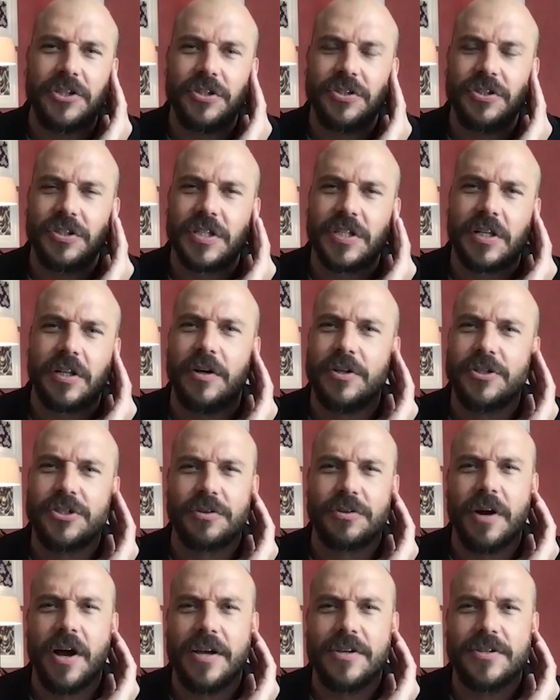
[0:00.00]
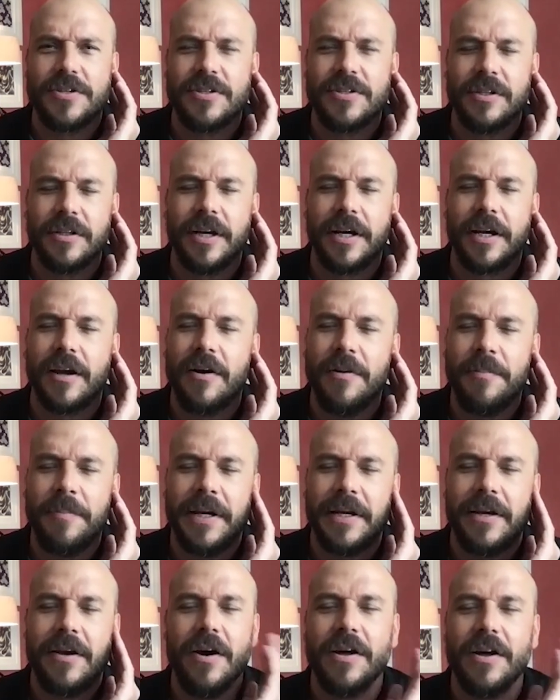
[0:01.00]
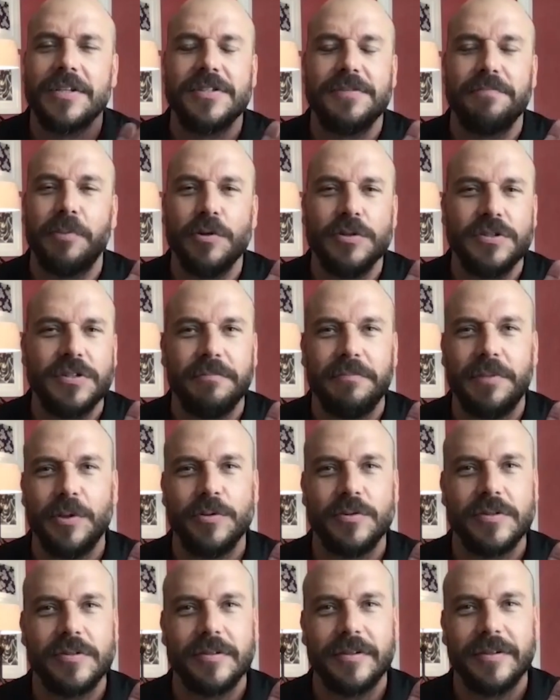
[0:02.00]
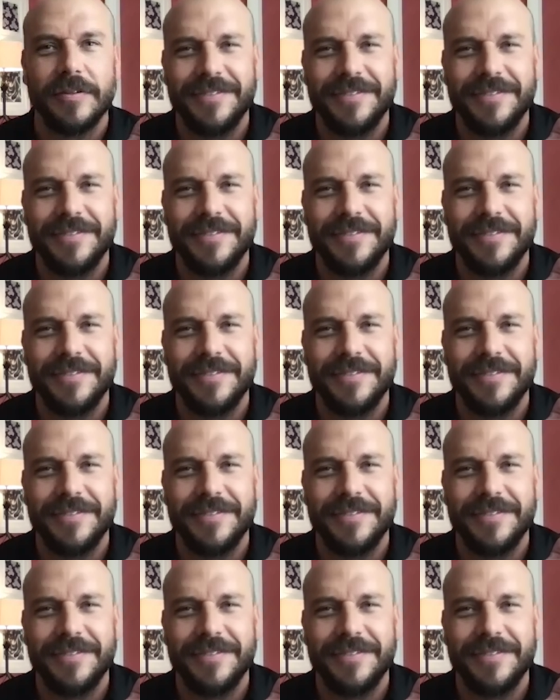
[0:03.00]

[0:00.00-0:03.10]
you just close your eyes and you're like, oh my God, it's Puss in Boots,